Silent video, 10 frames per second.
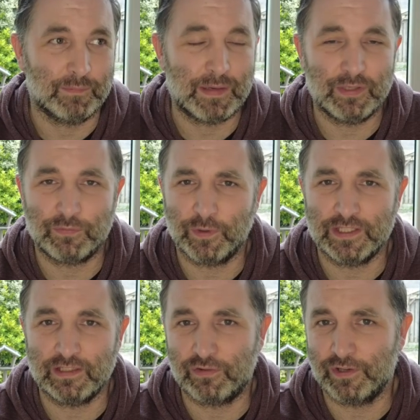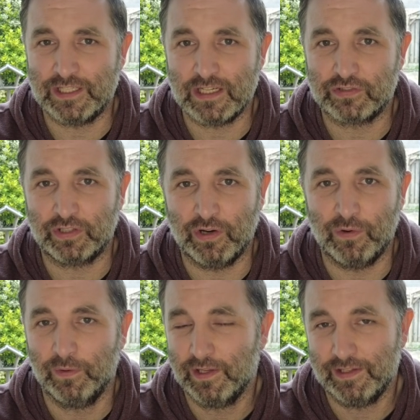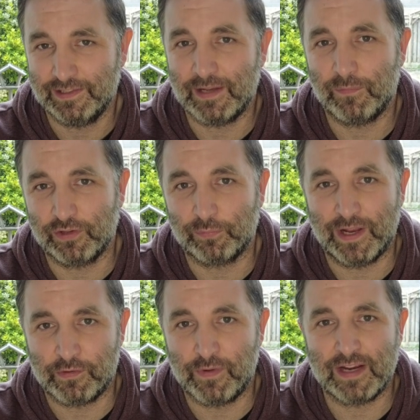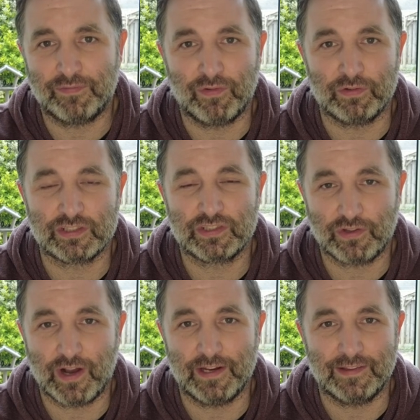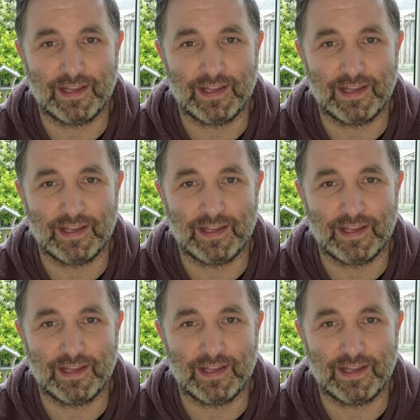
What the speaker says: maybe 20, 30 years ago, that was where the rainforest started.